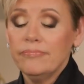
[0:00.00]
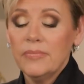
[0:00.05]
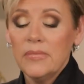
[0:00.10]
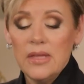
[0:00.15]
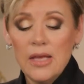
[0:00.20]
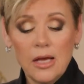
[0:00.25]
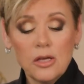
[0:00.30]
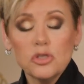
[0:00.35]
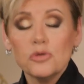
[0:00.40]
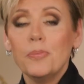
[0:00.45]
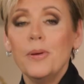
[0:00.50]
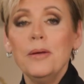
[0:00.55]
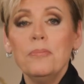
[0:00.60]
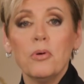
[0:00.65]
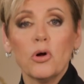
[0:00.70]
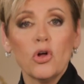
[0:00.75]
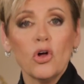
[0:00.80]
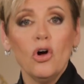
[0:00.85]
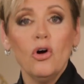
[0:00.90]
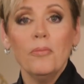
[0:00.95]
Yes,
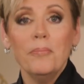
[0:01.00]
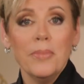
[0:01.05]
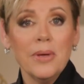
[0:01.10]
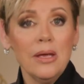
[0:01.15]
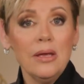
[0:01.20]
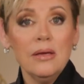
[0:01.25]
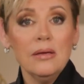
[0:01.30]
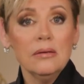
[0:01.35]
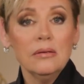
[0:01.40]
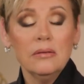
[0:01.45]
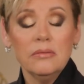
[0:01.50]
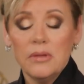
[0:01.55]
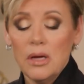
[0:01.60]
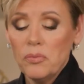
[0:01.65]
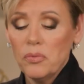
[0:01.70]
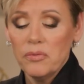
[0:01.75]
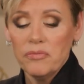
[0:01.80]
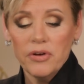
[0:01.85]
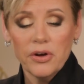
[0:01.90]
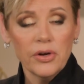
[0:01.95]
people called me. They
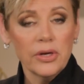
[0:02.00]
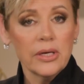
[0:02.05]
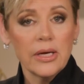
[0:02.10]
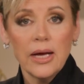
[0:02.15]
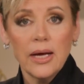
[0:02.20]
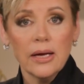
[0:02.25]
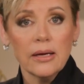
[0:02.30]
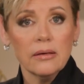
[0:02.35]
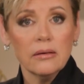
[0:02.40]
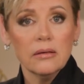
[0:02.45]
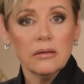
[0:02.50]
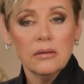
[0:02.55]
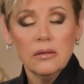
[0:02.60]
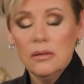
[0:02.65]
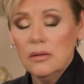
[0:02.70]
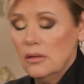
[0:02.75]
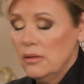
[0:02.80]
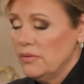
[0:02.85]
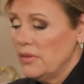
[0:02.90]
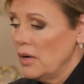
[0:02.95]
were very kind.
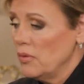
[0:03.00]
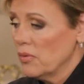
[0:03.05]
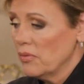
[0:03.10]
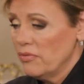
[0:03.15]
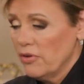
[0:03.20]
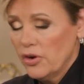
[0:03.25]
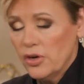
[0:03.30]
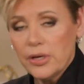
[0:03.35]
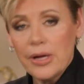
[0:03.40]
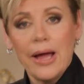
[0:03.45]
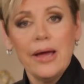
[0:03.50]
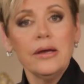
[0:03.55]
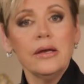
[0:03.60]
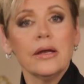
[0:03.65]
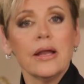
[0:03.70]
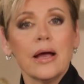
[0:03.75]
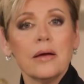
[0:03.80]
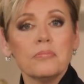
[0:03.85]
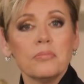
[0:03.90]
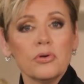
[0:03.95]
They were very kind
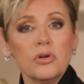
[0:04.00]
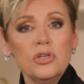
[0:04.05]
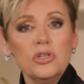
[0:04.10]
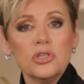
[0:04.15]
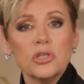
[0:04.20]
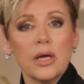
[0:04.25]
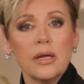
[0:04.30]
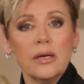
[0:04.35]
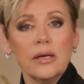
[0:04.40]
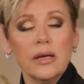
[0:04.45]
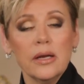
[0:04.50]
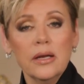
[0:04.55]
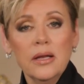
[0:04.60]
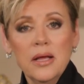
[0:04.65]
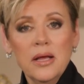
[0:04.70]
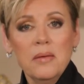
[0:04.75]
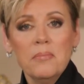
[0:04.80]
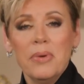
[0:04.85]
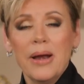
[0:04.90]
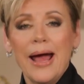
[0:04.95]
and I appreciated it.
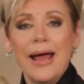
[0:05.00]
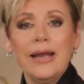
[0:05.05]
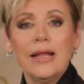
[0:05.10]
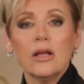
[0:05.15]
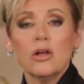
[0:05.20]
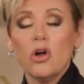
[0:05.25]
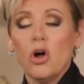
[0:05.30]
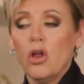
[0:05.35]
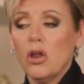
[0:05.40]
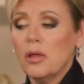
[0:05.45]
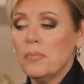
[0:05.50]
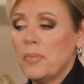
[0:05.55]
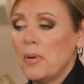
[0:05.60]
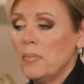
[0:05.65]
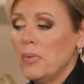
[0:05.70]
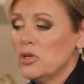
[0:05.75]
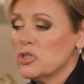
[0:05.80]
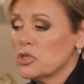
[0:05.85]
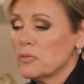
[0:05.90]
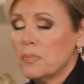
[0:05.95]
But I didn't call up a
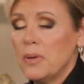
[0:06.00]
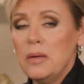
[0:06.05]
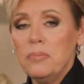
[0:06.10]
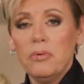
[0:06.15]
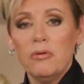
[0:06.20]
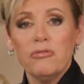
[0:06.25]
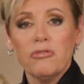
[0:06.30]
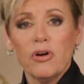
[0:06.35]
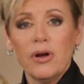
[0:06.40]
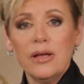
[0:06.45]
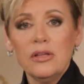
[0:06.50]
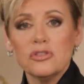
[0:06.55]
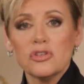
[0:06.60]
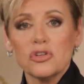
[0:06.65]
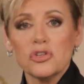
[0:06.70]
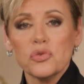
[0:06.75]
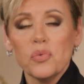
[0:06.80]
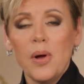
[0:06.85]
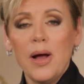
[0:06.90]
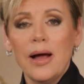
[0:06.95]
bunch of people for
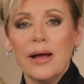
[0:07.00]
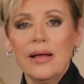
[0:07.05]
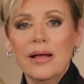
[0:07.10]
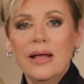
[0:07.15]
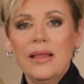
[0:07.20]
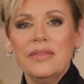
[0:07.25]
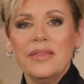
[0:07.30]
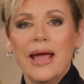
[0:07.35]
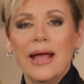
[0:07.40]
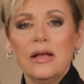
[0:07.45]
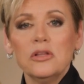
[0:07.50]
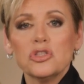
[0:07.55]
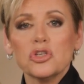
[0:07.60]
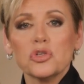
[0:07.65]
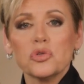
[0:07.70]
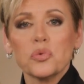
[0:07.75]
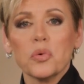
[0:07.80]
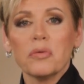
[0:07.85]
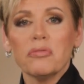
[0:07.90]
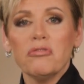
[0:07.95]
answers. Why? The
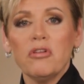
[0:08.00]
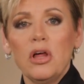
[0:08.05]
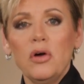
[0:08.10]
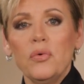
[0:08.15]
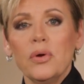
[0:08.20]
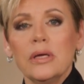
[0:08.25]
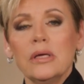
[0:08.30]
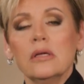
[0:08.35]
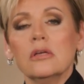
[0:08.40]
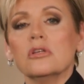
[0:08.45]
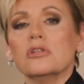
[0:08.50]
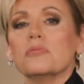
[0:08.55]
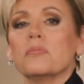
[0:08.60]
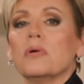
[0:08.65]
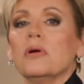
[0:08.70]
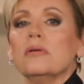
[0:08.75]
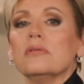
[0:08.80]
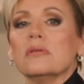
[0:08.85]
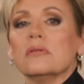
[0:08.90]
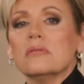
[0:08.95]
answers were flowing in His
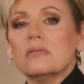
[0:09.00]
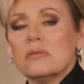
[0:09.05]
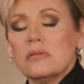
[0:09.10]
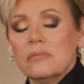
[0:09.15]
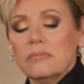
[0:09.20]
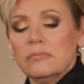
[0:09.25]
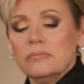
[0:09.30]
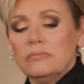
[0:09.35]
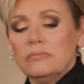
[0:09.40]
presence.